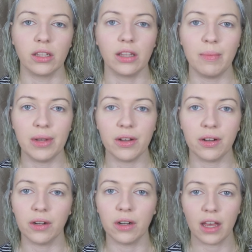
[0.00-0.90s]
Let me
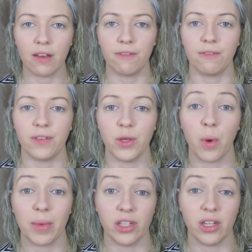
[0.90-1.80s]
know if you
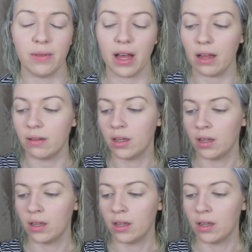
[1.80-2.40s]
want me to do that.